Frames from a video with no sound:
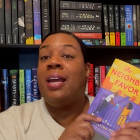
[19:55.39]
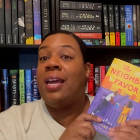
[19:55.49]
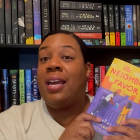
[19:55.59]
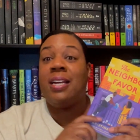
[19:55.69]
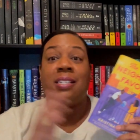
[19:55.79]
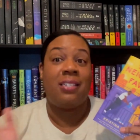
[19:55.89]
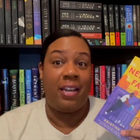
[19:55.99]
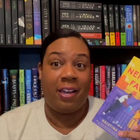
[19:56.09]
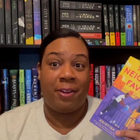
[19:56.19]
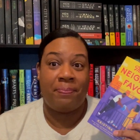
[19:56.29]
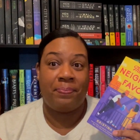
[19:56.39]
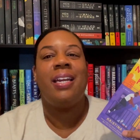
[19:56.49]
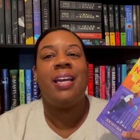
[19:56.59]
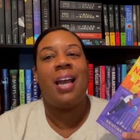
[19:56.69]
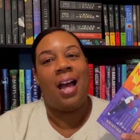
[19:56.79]
He is Nick.
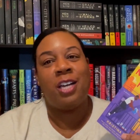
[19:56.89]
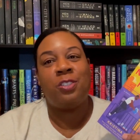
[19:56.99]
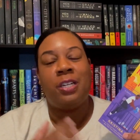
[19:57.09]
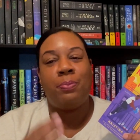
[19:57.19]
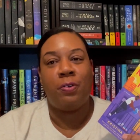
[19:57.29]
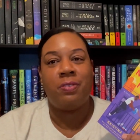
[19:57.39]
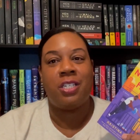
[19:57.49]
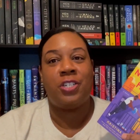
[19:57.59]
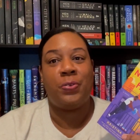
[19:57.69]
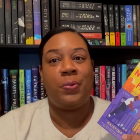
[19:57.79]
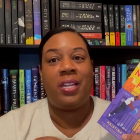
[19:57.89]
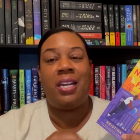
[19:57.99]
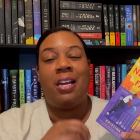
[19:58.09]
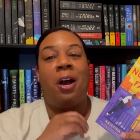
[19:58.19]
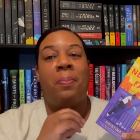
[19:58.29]
Nick actually moves into
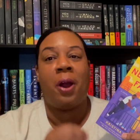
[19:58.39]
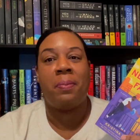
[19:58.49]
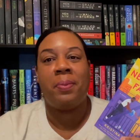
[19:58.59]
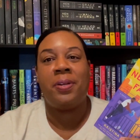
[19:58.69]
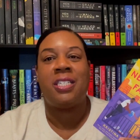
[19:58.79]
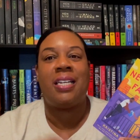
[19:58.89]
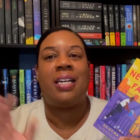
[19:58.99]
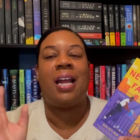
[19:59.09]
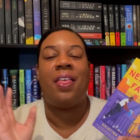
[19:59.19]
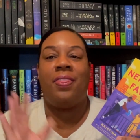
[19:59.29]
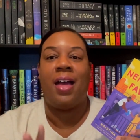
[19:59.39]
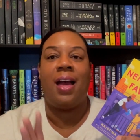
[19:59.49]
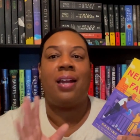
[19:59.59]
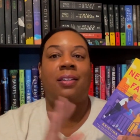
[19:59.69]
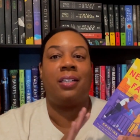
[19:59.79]
the apartment building
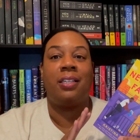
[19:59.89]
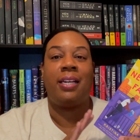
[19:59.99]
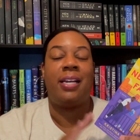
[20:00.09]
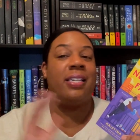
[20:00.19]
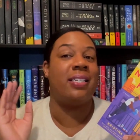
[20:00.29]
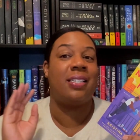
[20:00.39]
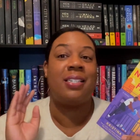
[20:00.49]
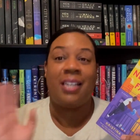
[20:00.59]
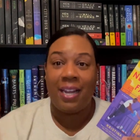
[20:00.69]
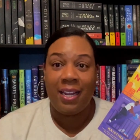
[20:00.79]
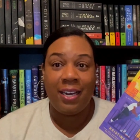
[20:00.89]
that Lily is staying